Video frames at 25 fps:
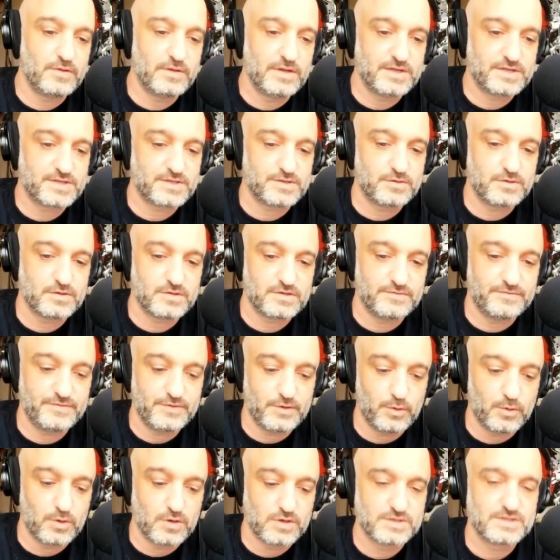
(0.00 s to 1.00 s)
listeners and
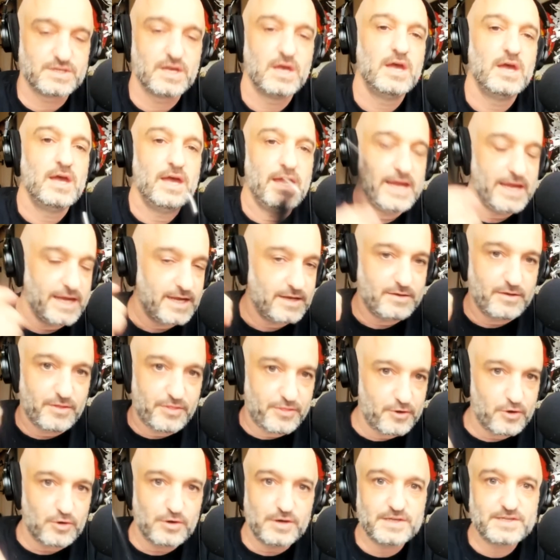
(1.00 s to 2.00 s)
viewers, in
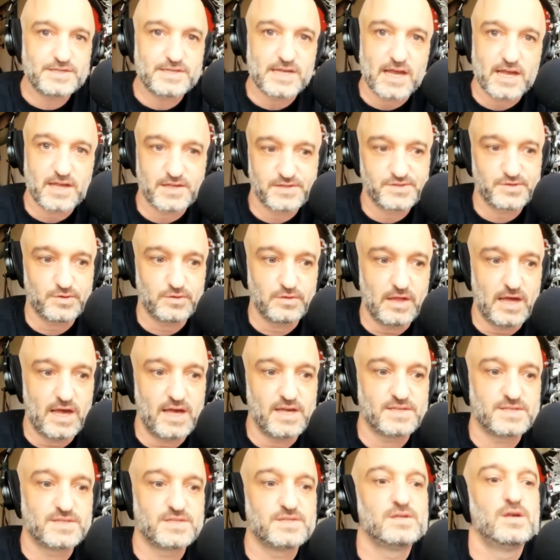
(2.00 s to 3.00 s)
30 seconds or
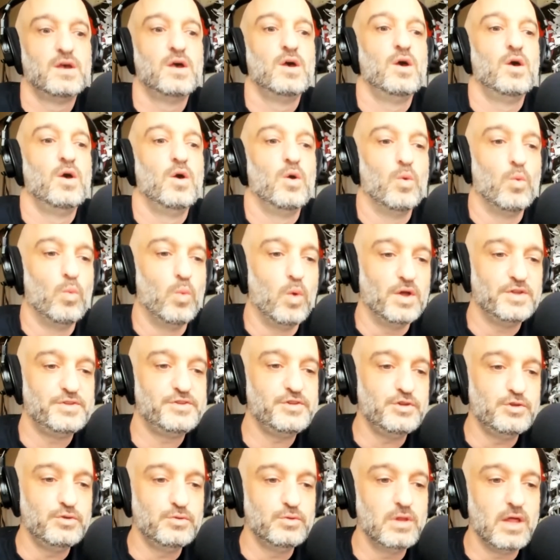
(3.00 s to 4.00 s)
less, what do
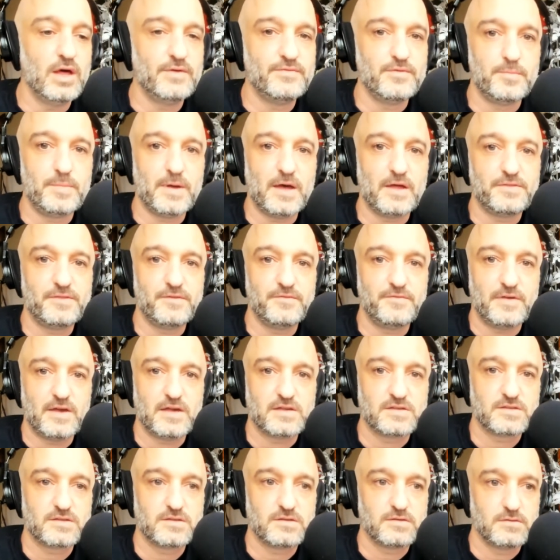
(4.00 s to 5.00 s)
you love about the
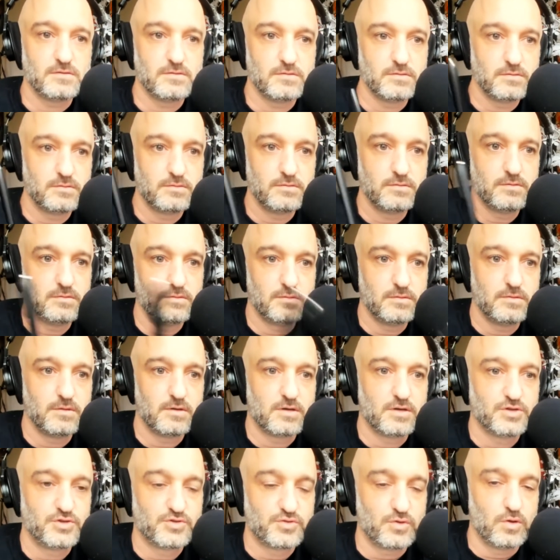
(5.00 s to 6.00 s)
Vesc
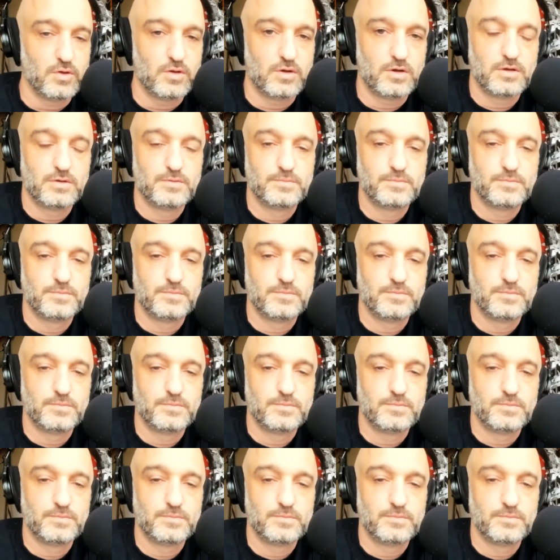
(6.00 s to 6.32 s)
controller?